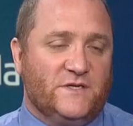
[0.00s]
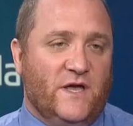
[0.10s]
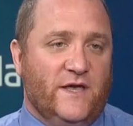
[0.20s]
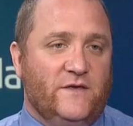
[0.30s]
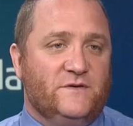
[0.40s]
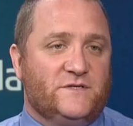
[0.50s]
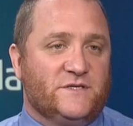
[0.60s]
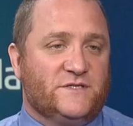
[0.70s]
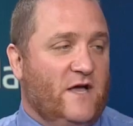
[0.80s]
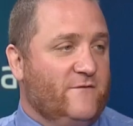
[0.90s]
I used
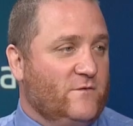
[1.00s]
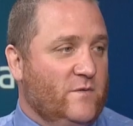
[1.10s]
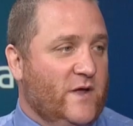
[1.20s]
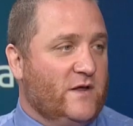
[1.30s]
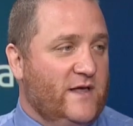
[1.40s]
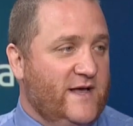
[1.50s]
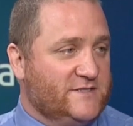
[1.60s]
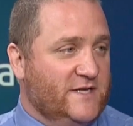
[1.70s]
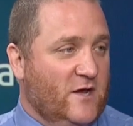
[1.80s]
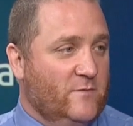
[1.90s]
the software in my
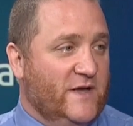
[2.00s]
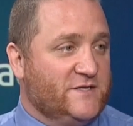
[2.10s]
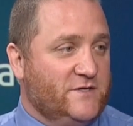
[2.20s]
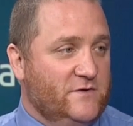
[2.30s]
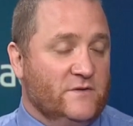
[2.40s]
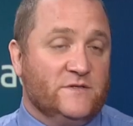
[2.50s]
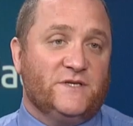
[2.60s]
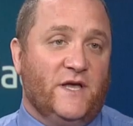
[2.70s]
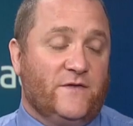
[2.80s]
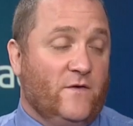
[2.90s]
class that helped my
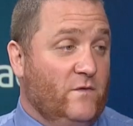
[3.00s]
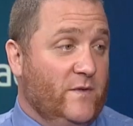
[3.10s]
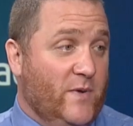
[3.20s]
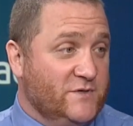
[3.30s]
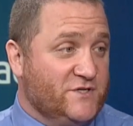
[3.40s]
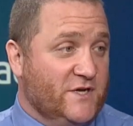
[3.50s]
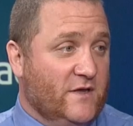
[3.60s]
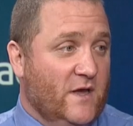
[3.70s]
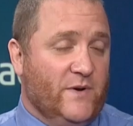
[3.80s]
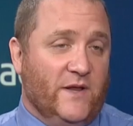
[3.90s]
students. I told the publishing
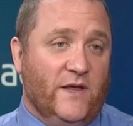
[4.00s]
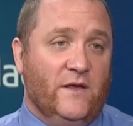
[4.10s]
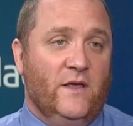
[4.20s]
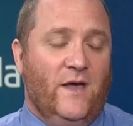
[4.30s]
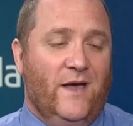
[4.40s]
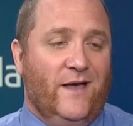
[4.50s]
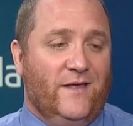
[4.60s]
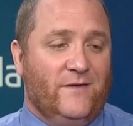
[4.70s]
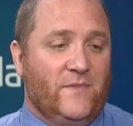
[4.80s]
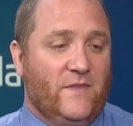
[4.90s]
company,
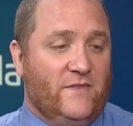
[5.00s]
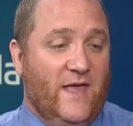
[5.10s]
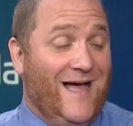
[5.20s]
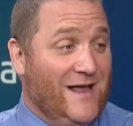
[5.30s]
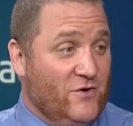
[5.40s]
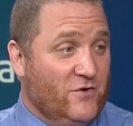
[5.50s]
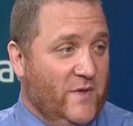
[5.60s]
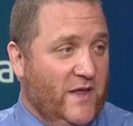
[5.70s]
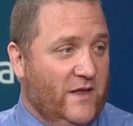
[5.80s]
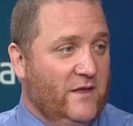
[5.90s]
they hired
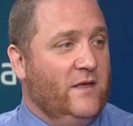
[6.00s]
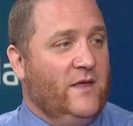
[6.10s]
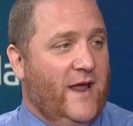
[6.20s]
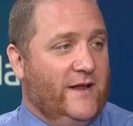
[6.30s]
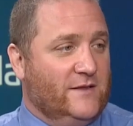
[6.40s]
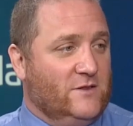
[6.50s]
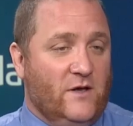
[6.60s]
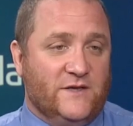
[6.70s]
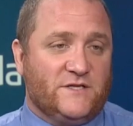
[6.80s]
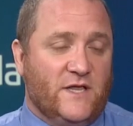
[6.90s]
me, and it
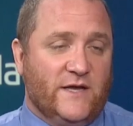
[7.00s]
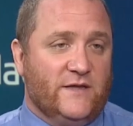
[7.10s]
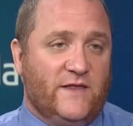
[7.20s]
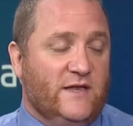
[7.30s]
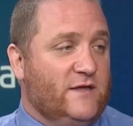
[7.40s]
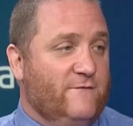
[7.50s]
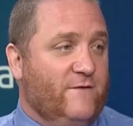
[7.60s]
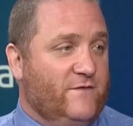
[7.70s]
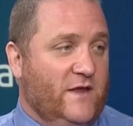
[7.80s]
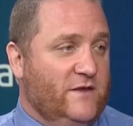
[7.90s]
launched like a 10 to
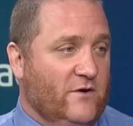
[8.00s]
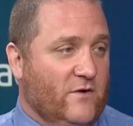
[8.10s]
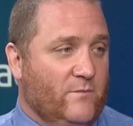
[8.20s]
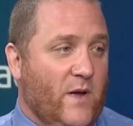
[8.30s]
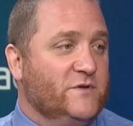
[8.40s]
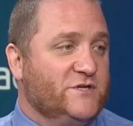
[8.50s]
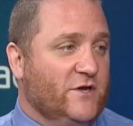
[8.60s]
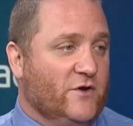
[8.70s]
15 year publishing